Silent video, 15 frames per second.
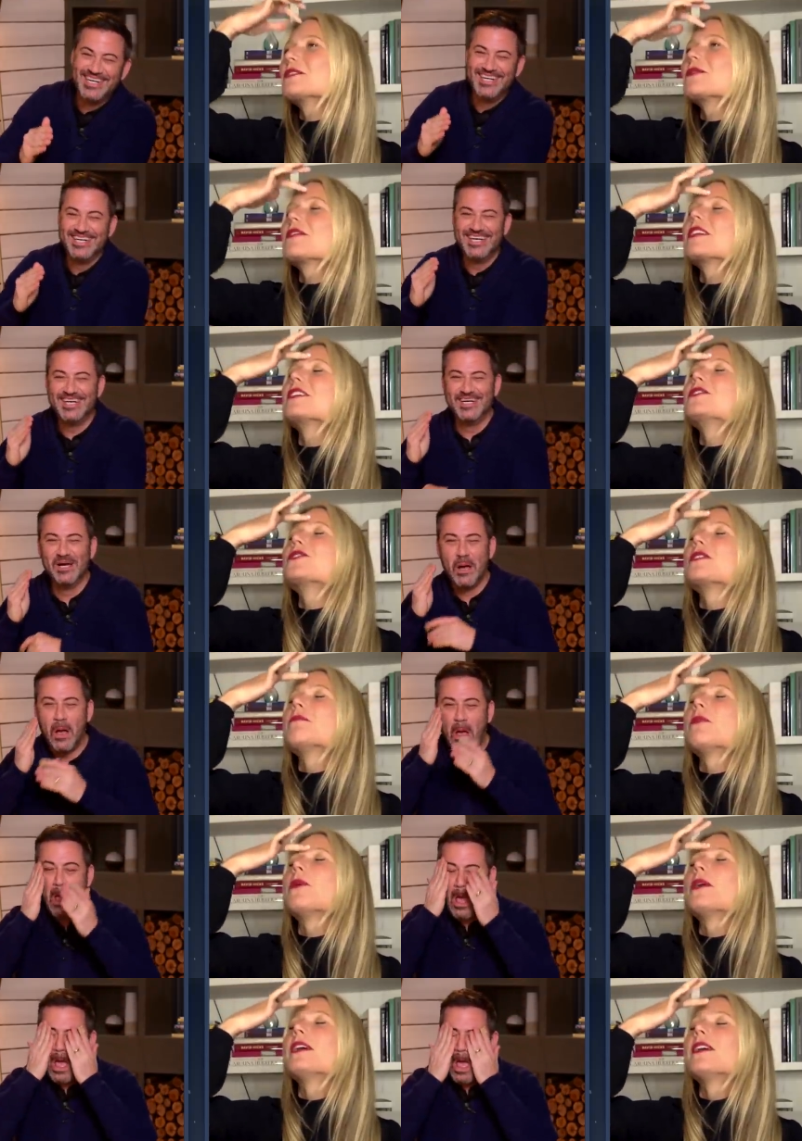Speaker 1: where they drip
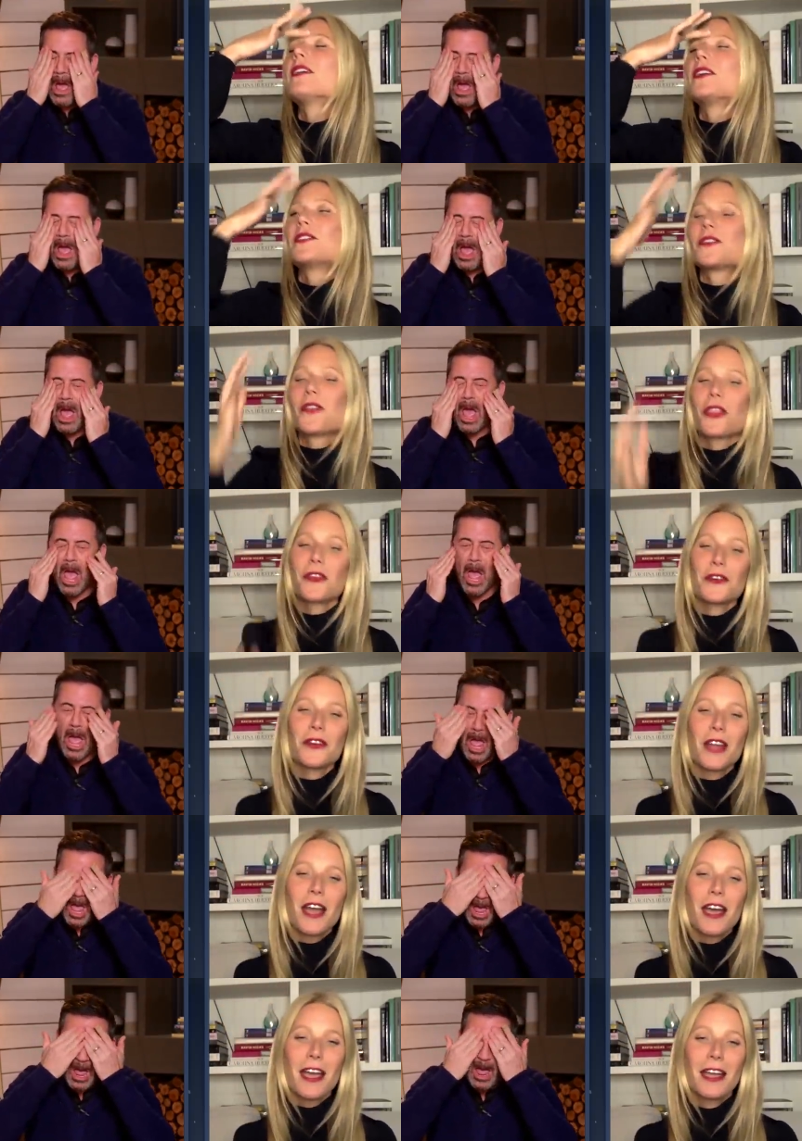oil on your third
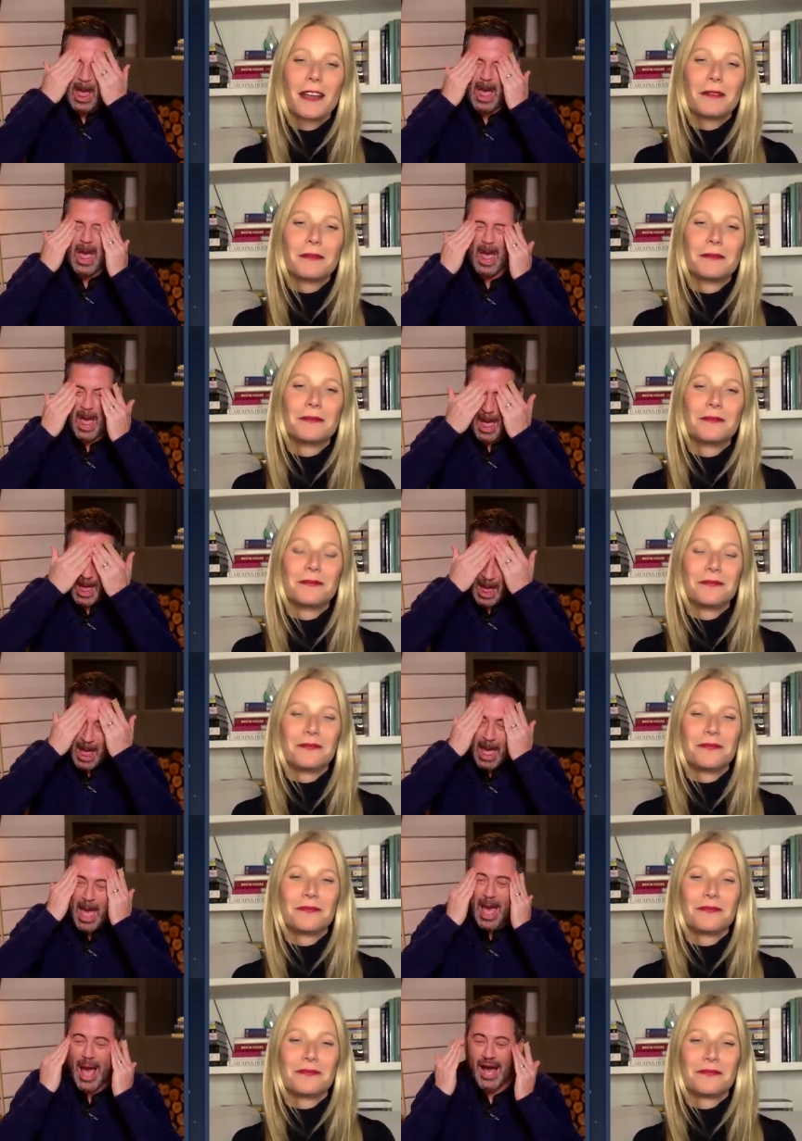eye.
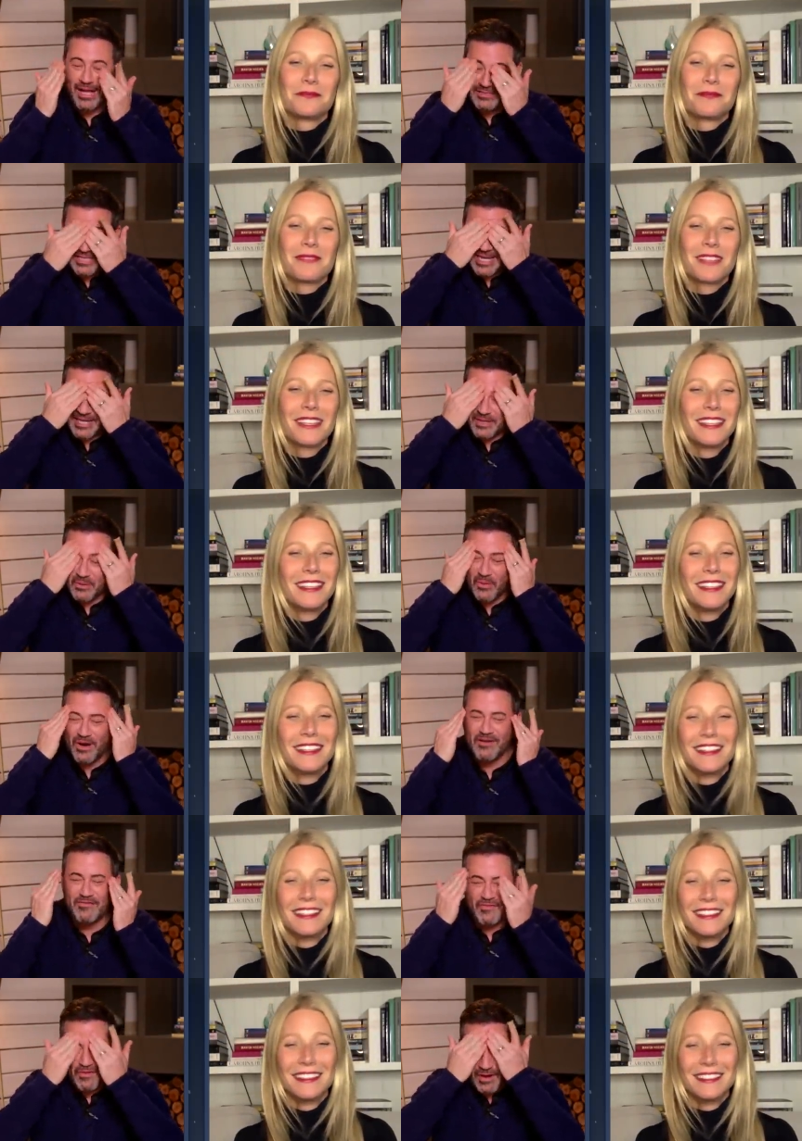
Speaker 2: I'll take your
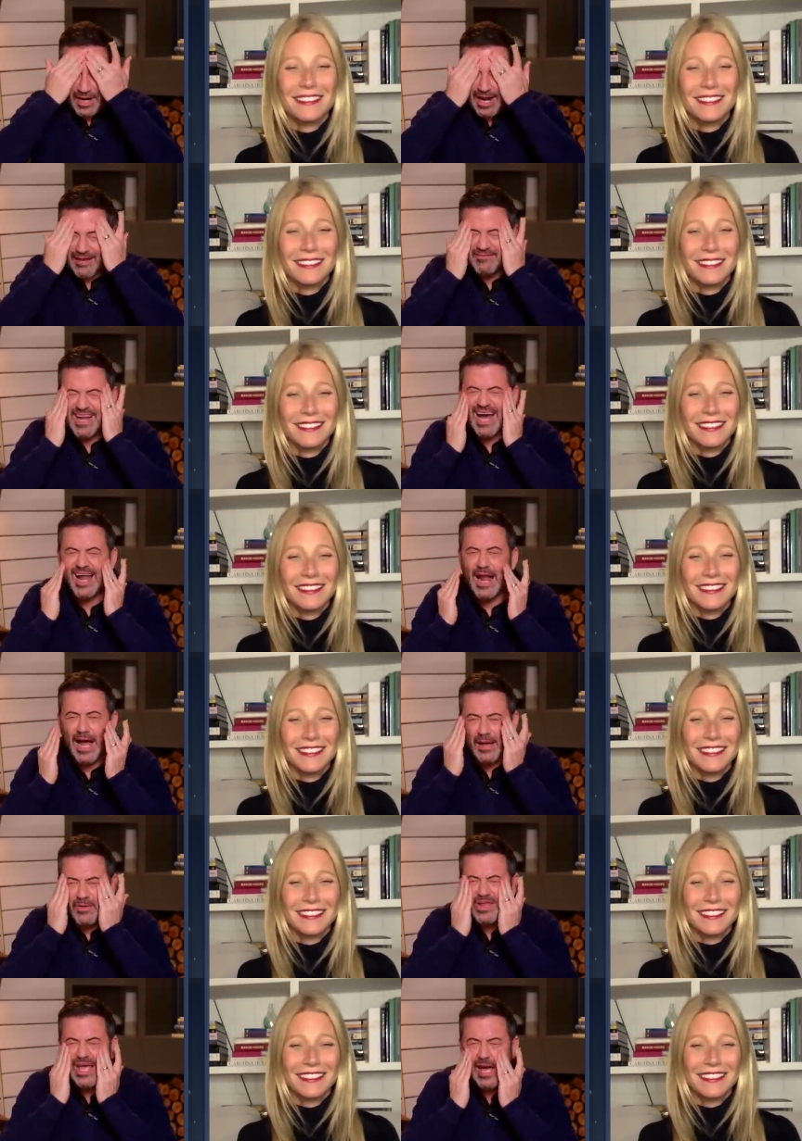word for it. I'm not, I
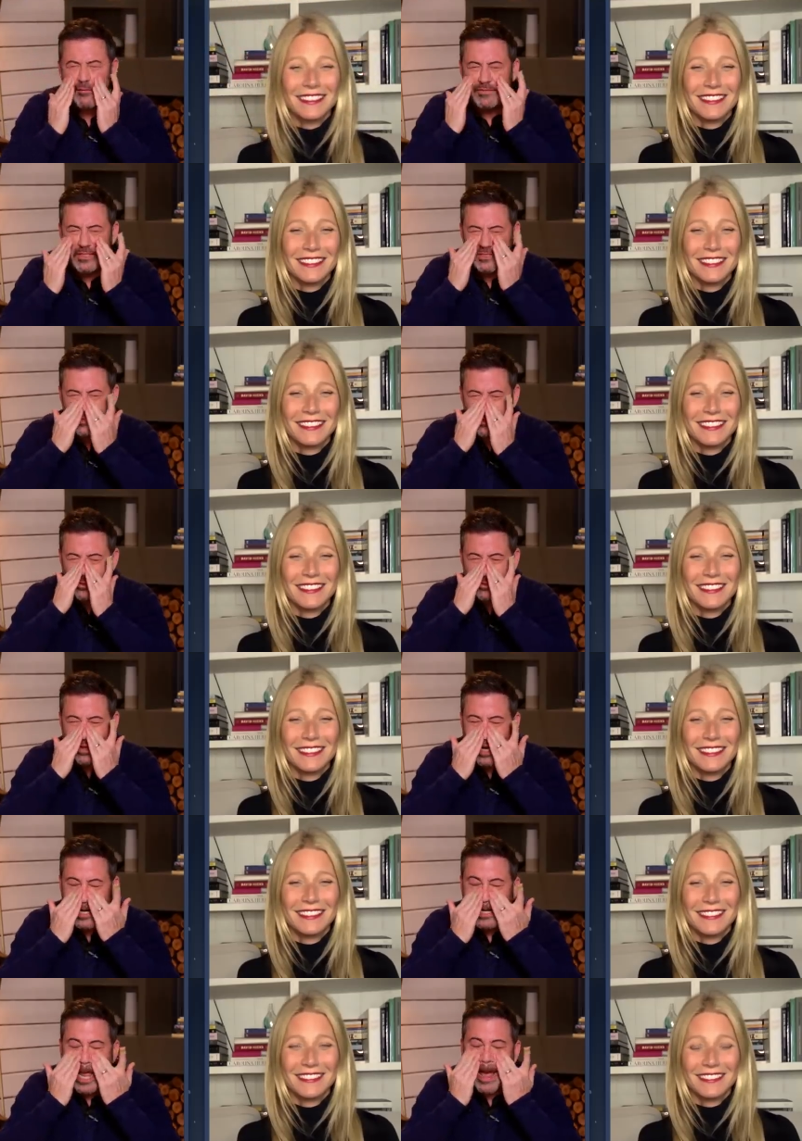only have the two
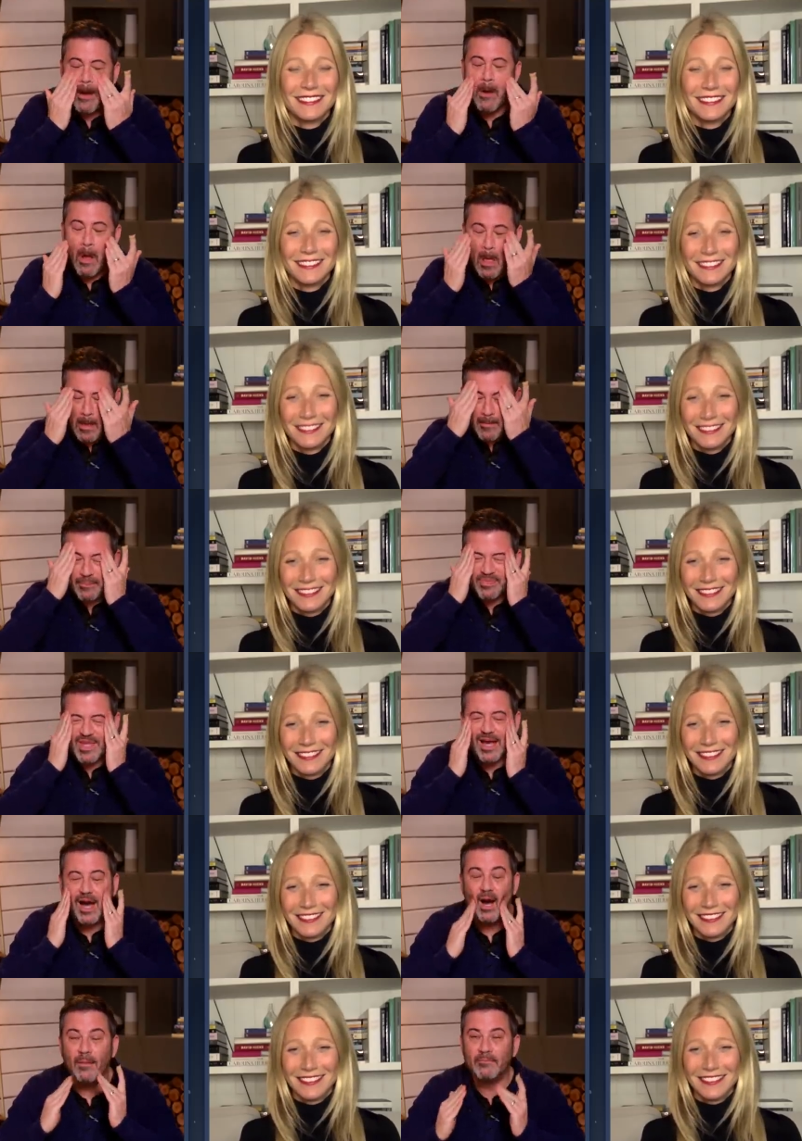right now.
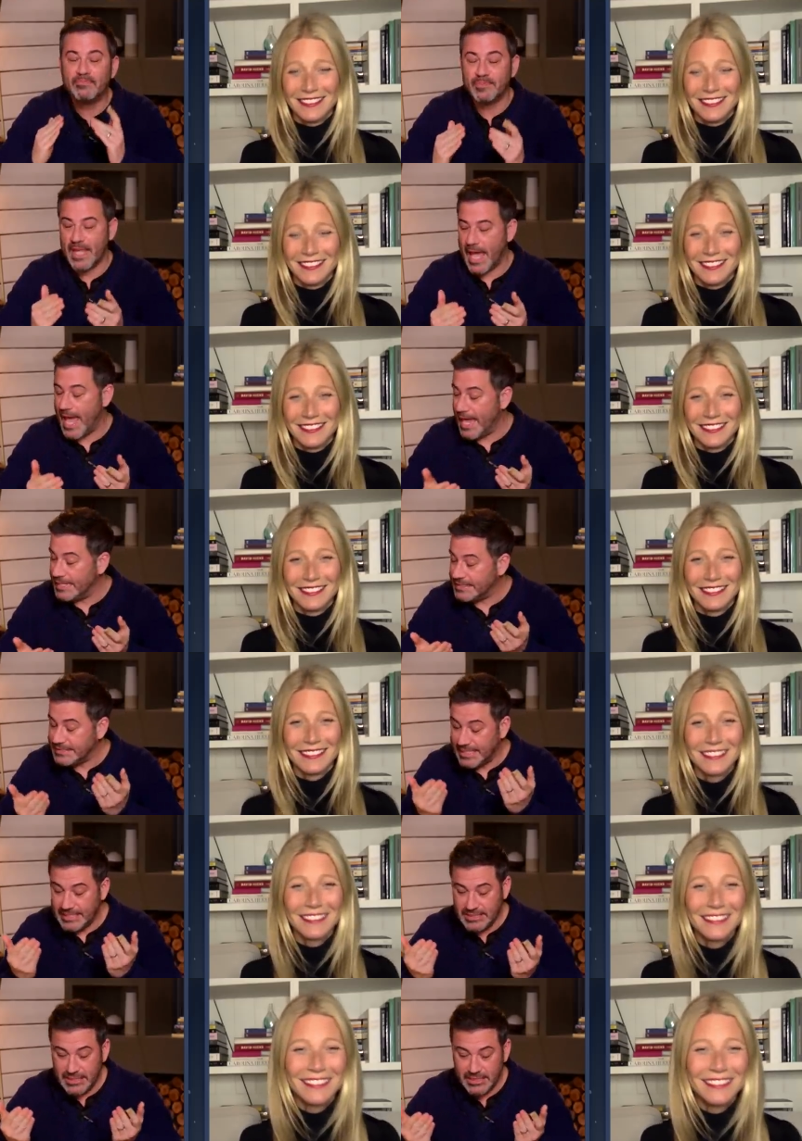Um, and
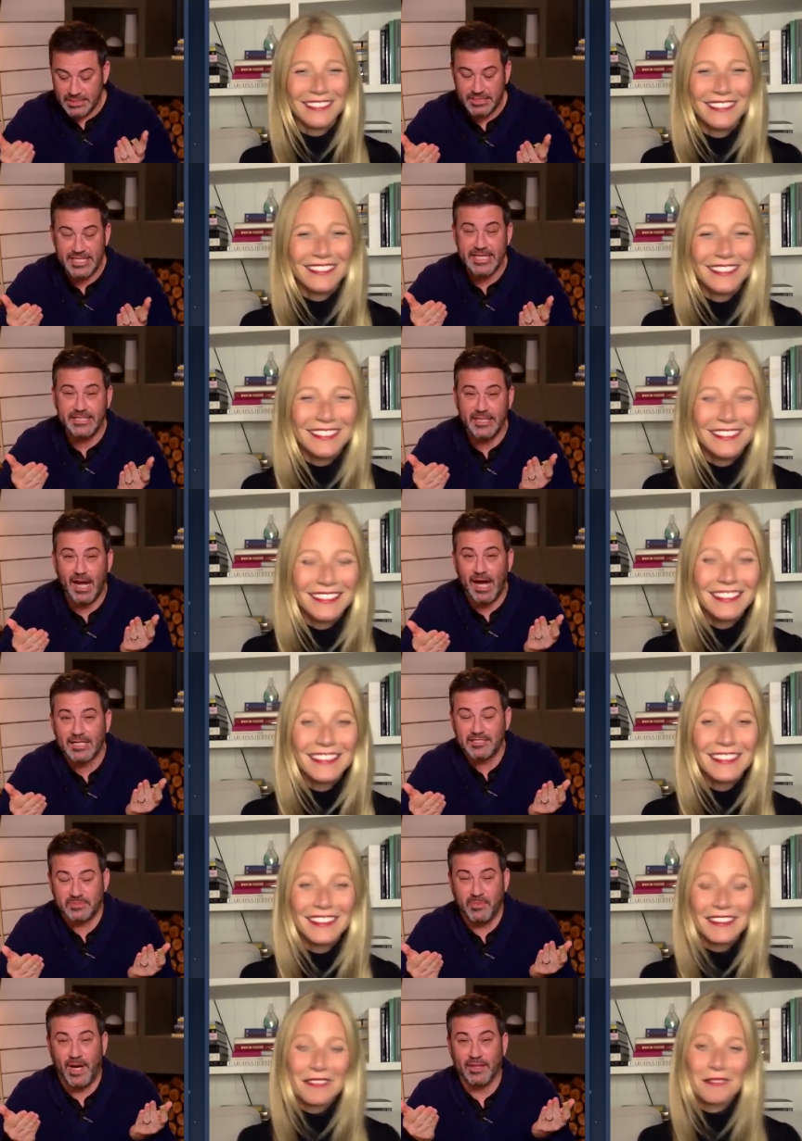this is
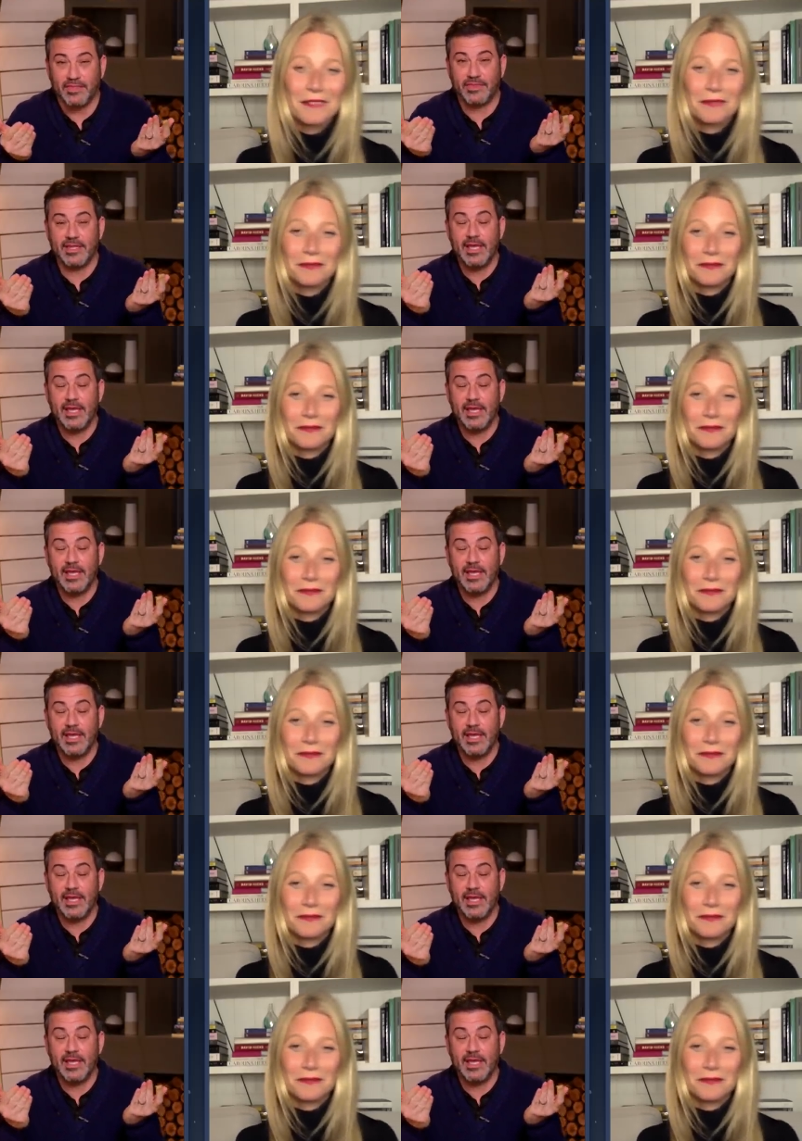detox month